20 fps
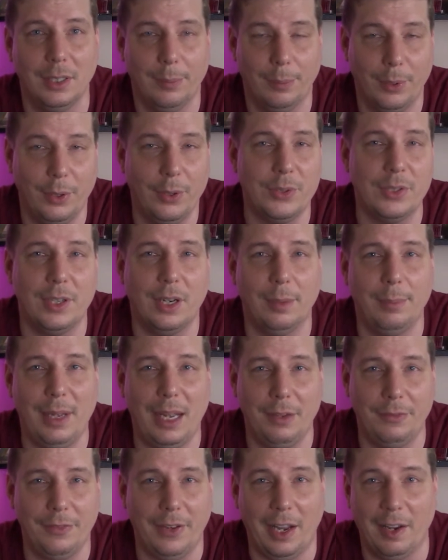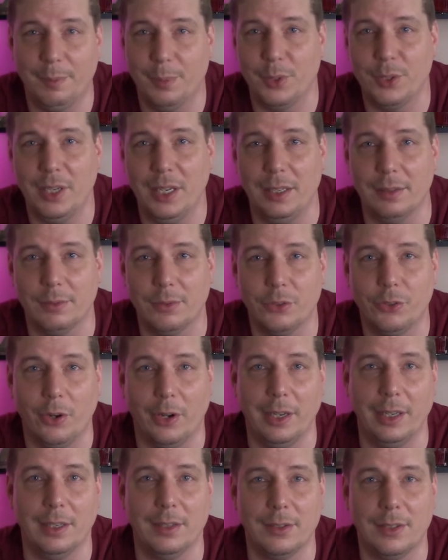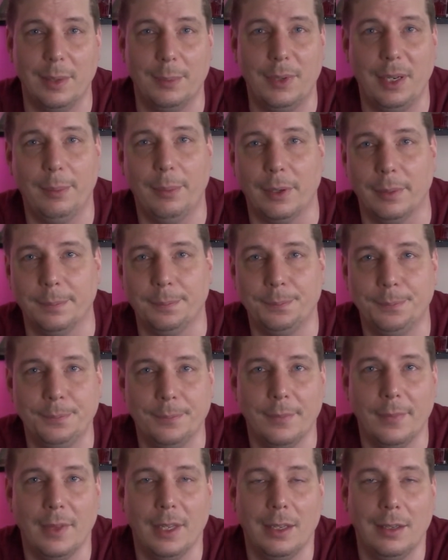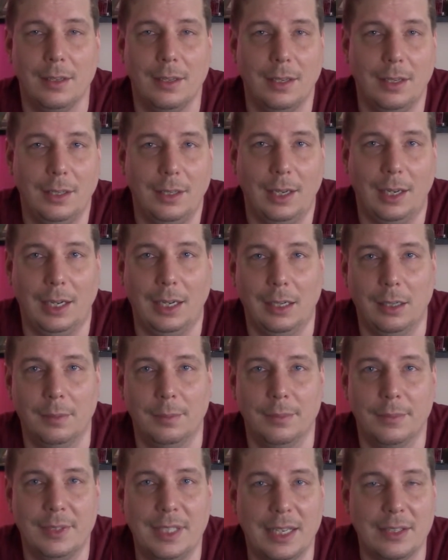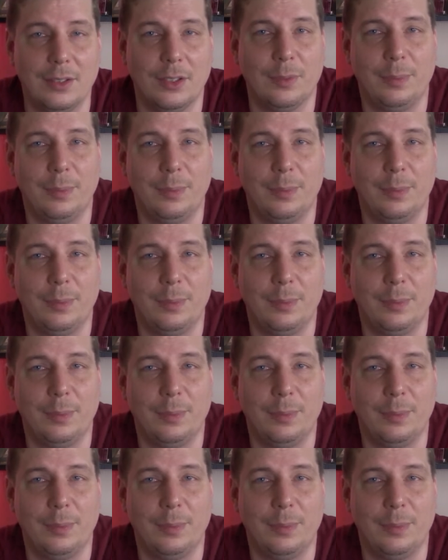produced there by 5% starting in September. Tesla's